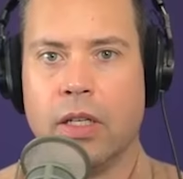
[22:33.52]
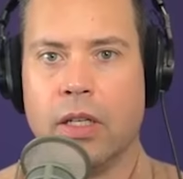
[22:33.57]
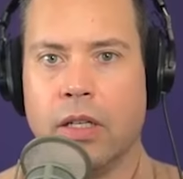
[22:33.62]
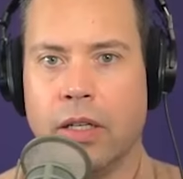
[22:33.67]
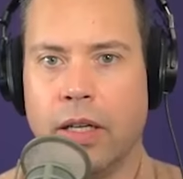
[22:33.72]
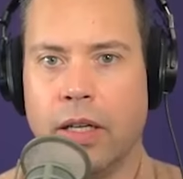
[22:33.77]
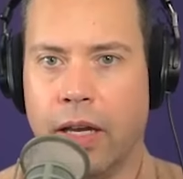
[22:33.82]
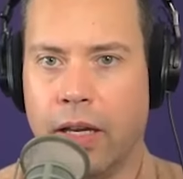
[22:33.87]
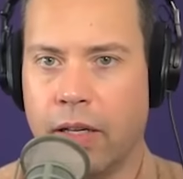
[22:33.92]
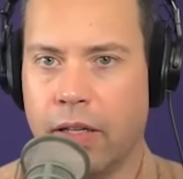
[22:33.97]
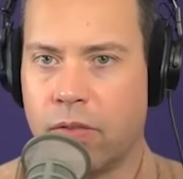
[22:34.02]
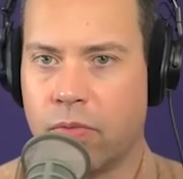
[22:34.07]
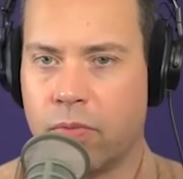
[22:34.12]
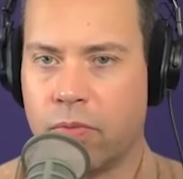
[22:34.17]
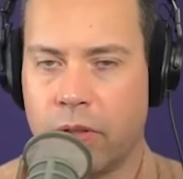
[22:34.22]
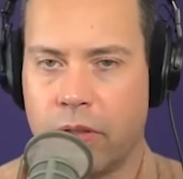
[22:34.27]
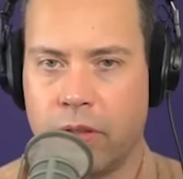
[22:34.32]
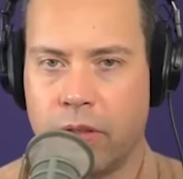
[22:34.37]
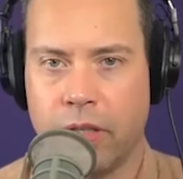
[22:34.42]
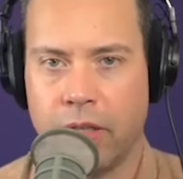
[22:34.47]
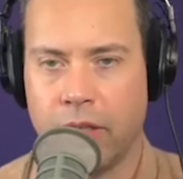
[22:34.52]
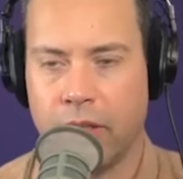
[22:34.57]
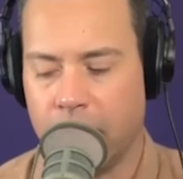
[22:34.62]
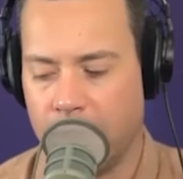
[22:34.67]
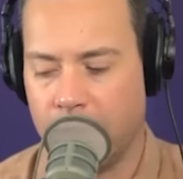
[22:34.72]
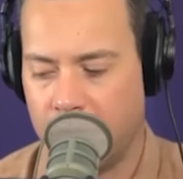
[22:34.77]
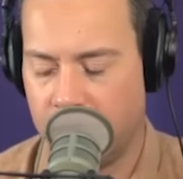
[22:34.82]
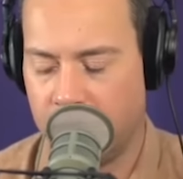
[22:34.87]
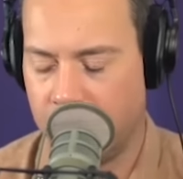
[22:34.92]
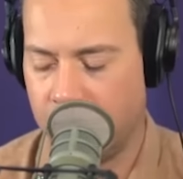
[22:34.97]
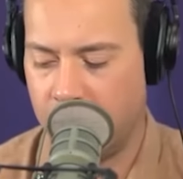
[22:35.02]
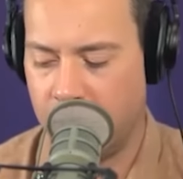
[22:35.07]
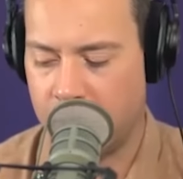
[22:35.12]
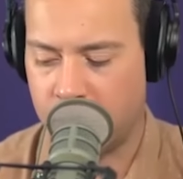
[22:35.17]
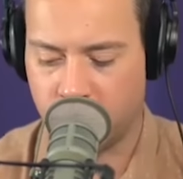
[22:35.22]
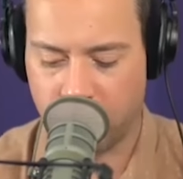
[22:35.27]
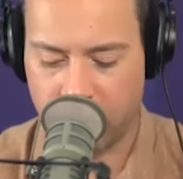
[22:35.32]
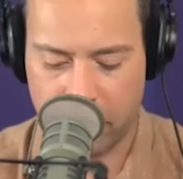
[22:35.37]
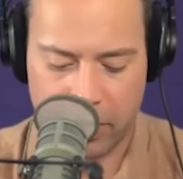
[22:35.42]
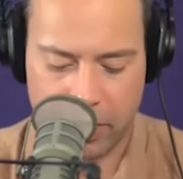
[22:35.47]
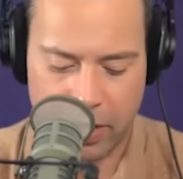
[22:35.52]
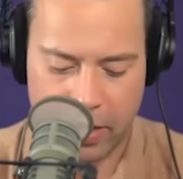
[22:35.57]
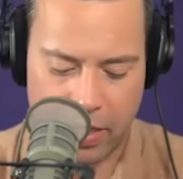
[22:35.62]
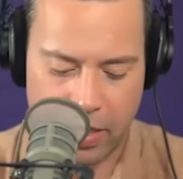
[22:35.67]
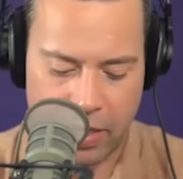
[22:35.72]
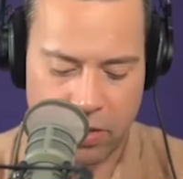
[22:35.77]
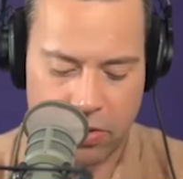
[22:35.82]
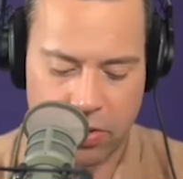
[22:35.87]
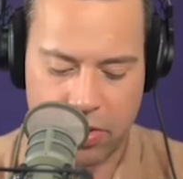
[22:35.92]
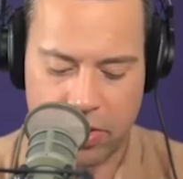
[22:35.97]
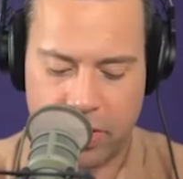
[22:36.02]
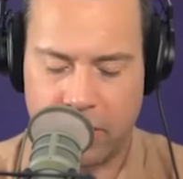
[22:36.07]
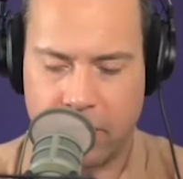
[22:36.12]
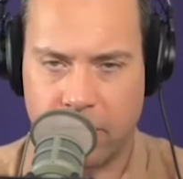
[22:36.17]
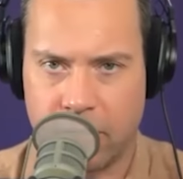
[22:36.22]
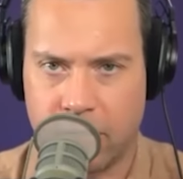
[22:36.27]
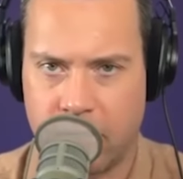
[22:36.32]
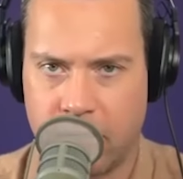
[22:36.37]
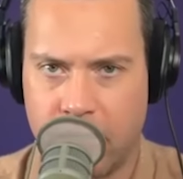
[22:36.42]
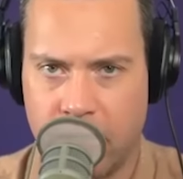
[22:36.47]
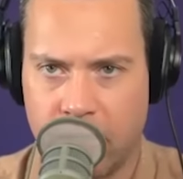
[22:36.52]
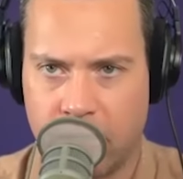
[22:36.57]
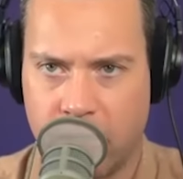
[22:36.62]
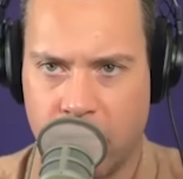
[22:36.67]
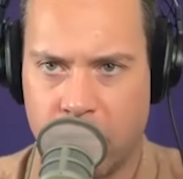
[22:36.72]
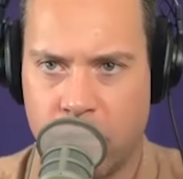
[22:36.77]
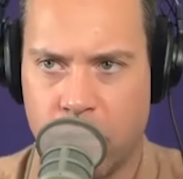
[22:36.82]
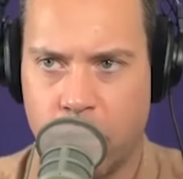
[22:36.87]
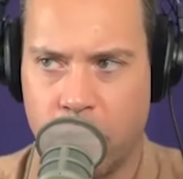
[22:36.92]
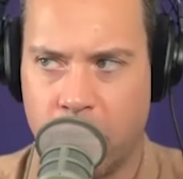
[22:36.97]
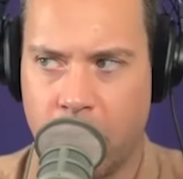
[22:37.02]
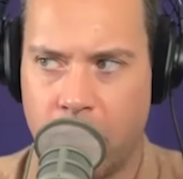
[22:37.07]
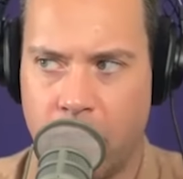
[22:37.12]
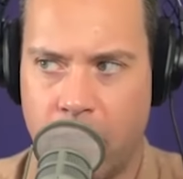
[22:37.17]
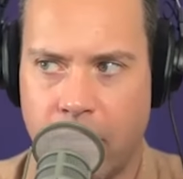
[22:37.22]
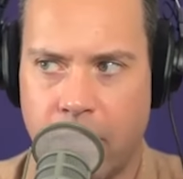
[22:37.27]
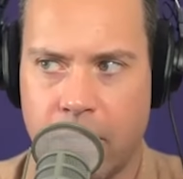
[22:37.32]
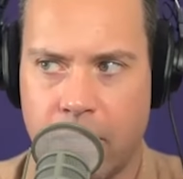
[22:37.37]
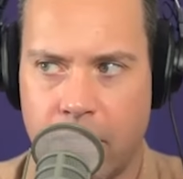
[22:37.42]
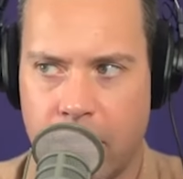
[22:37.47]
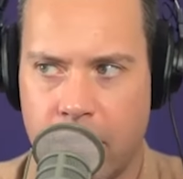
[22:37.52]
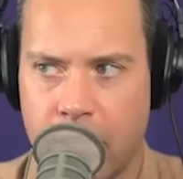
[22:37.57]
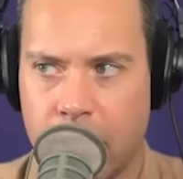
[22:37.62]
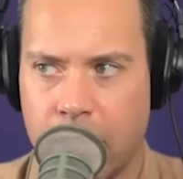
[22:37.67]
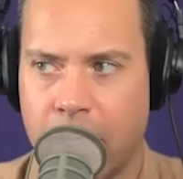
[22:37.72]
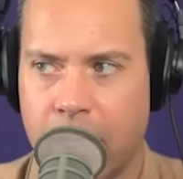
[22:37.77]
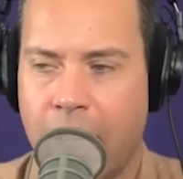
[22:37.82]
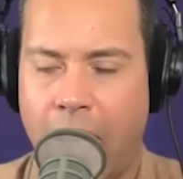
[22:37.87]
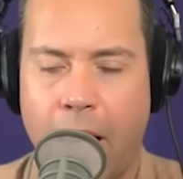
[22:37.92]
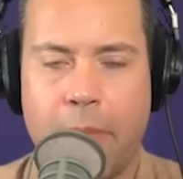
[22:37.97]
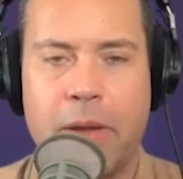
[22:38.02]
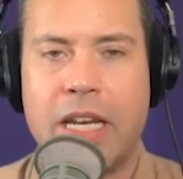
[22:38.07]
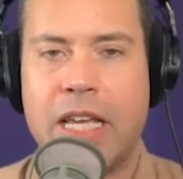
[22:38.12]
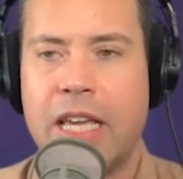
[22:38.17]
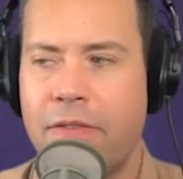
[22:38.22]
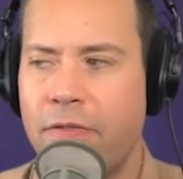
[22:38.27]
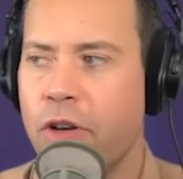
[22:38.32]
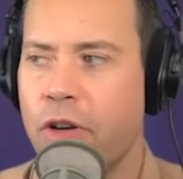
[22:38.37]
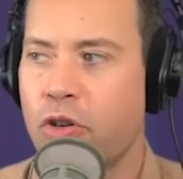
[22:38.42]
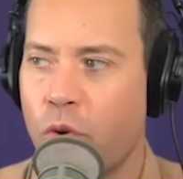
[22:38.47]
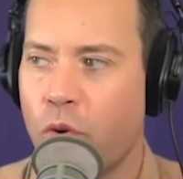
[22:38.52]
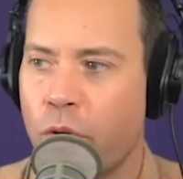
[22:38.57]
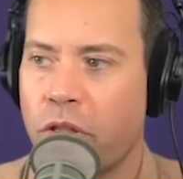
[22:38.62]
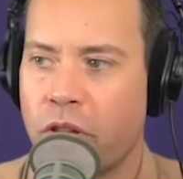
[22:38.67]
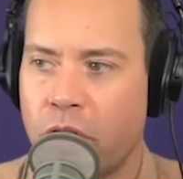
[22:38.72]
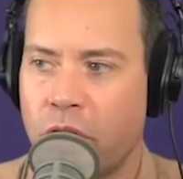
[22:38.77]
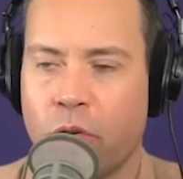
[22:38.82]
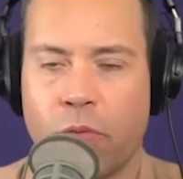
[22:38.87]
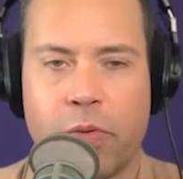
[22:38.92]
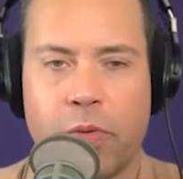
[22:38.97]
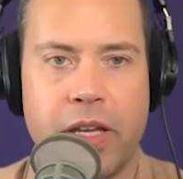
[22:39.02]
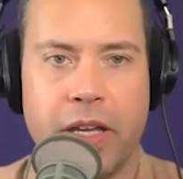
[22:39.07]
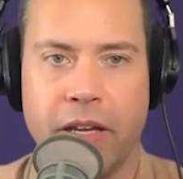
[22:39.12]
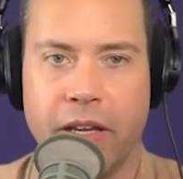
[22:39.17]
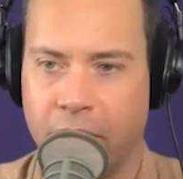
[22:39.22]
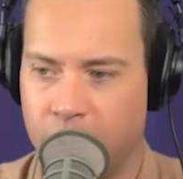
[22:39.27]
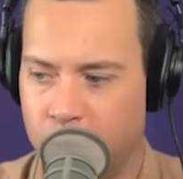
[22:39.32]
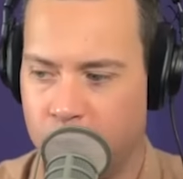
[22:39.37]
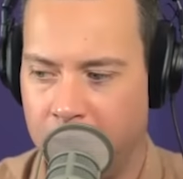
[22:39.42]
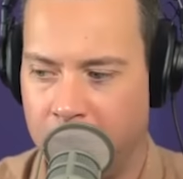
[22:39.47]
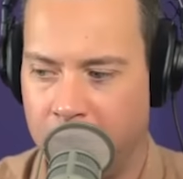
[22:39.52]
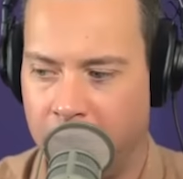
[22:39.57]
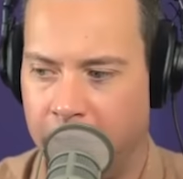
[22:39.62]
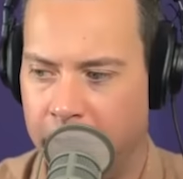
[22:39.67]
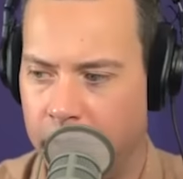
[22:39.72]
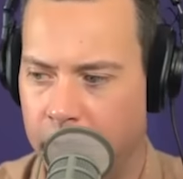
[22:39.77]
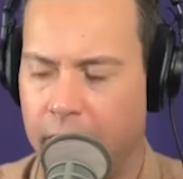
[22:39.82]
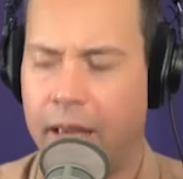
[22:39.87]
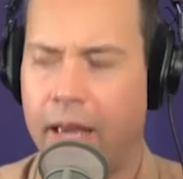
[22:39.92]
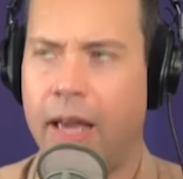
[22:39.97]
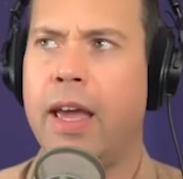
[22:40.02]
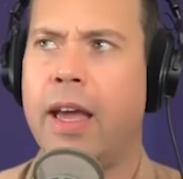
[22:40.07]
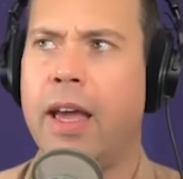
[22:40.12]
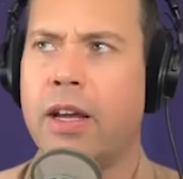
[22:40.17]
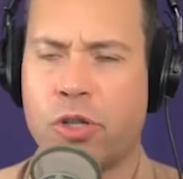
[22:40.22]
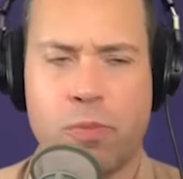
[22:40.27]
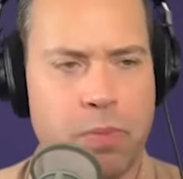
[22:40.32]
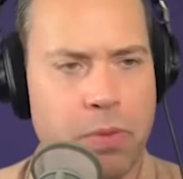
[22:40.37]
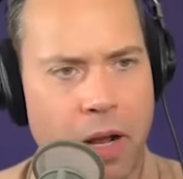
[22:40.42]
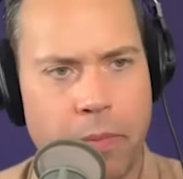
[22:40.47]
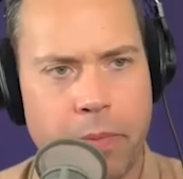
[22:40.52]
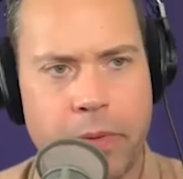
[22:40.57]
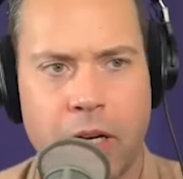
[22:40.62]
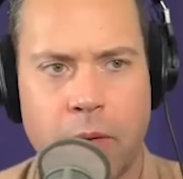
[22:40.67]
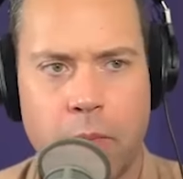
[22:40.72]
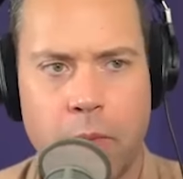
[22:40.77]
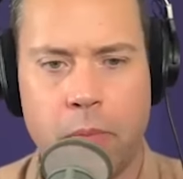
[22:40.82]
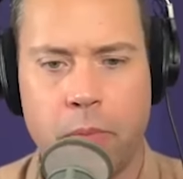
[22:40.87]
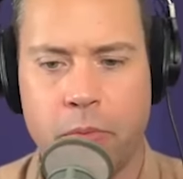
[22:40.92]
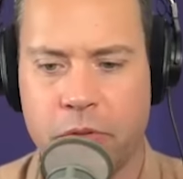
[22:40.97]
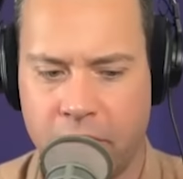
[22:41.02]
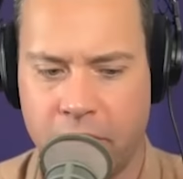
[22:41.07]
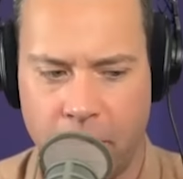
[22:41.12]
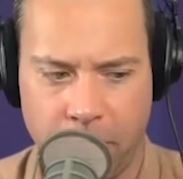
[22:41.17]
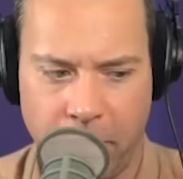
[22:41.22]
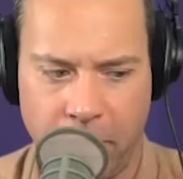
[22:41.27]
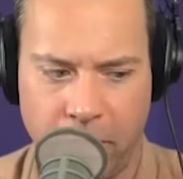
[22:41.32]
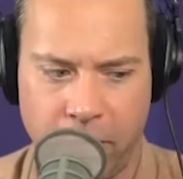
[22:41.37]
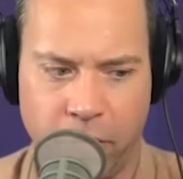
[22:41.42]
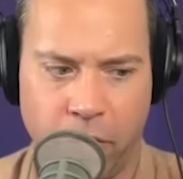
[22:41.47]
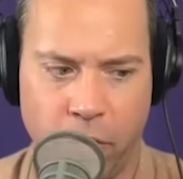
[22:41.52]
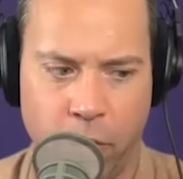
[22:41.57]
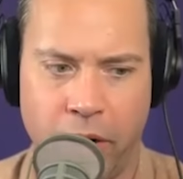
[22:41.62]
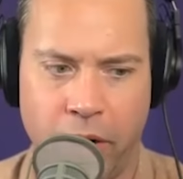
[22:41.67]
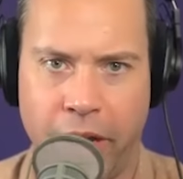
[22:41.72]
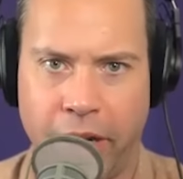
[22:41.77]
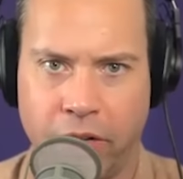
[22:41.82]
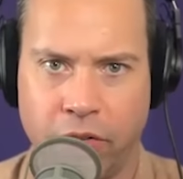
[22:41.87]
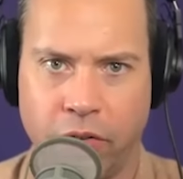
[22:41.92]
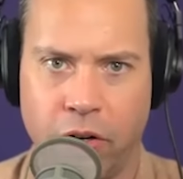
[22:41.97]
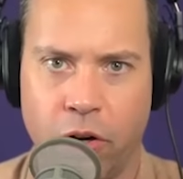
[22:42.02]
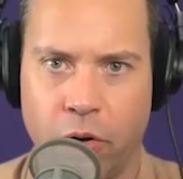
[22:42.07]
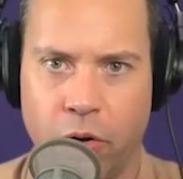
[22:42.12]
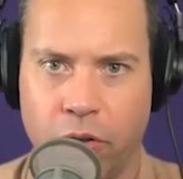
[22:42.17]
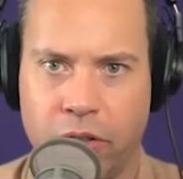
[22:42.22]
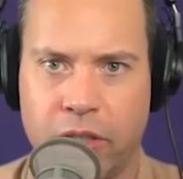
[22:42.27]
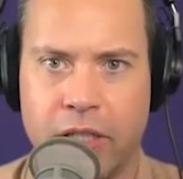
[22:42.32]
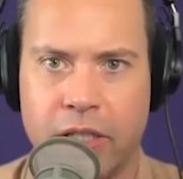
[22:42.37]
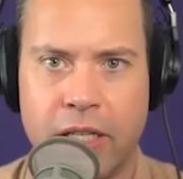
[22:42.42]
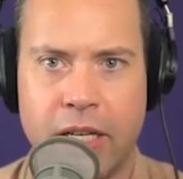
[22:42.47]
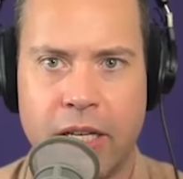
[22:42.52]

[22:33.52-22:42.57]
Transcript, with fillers: Yeah, it's really it's really interesting to see this, because you would think, he, I mean, even North Korea has been like, hey, I should probably come up with something for when I croak.